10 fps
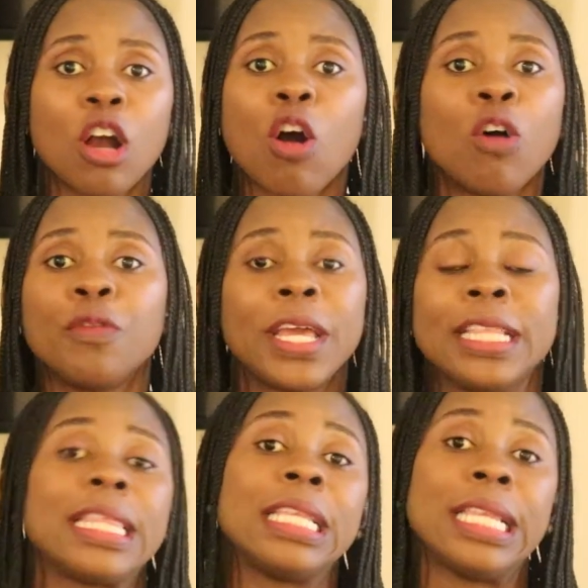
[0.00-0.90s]
of
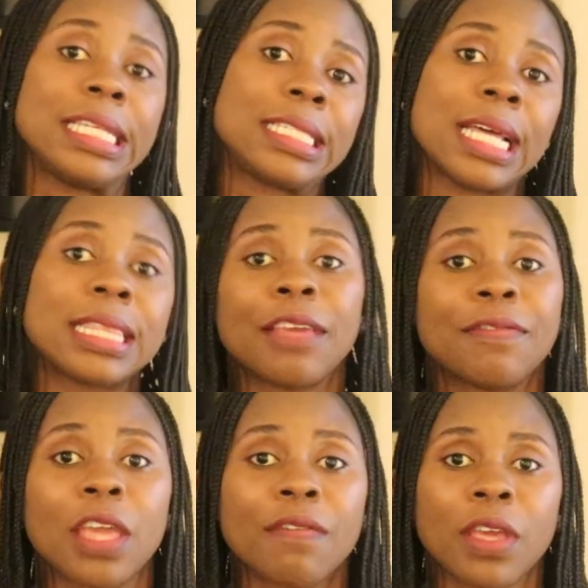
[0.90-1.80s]
it, the list that
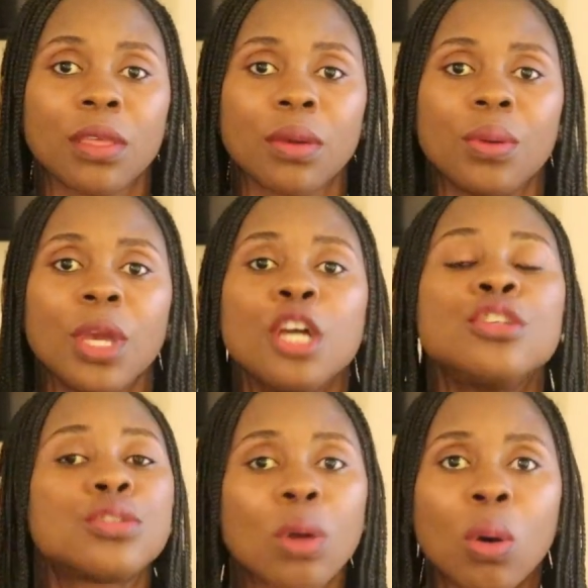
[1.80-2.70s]
they've given you.
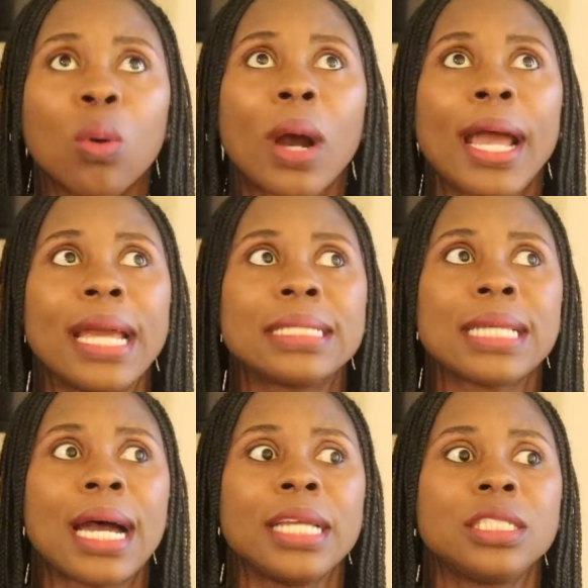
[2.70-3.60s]
So I
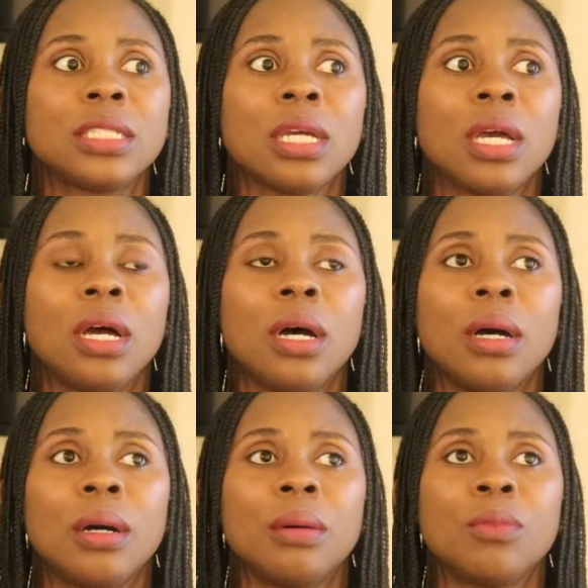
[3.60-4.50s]
attached
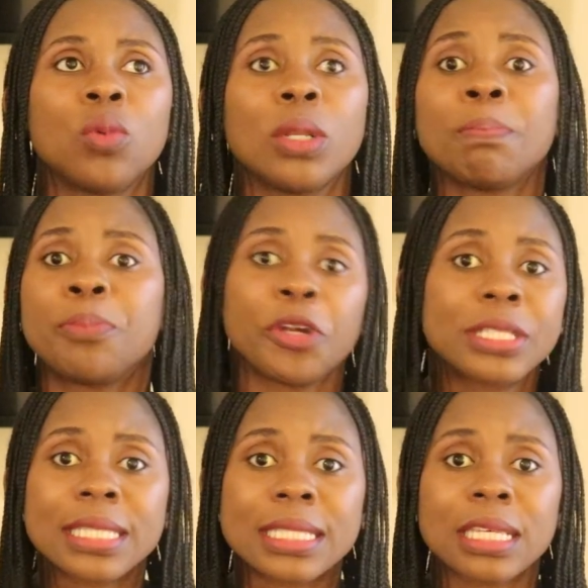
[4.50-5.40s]
what
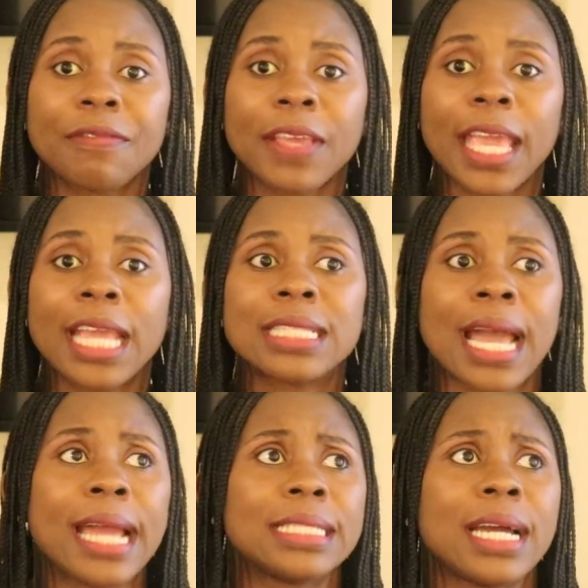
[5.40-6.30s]
birth certificate,
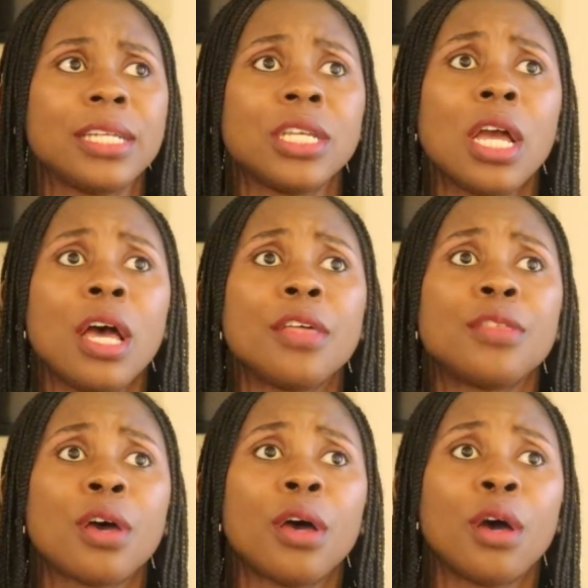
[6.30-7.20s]
I attached
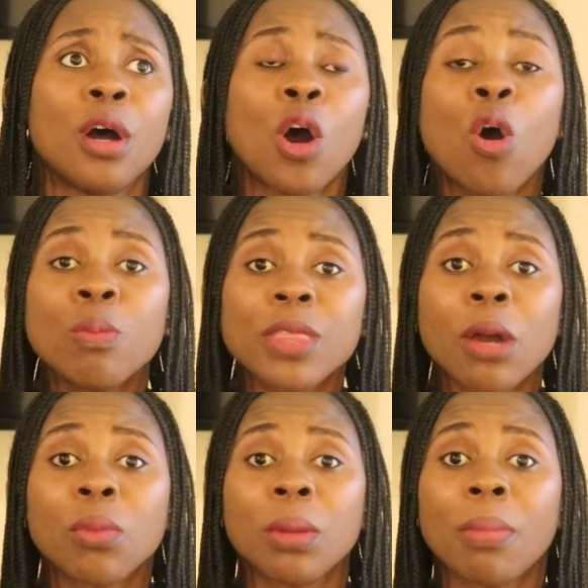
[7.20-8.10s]
the home
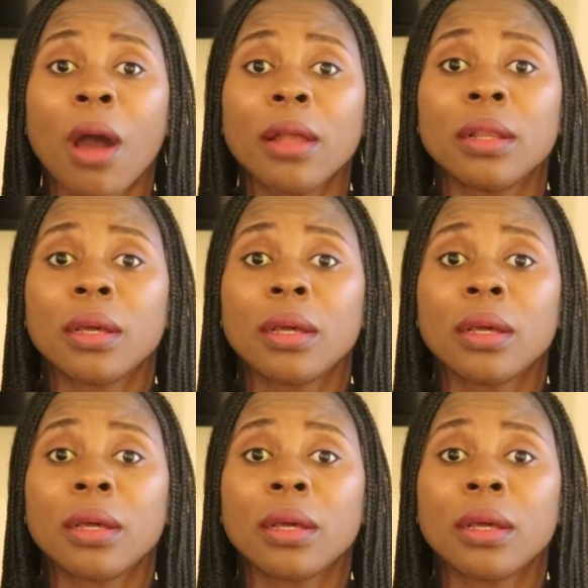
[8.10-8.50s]
that we bought,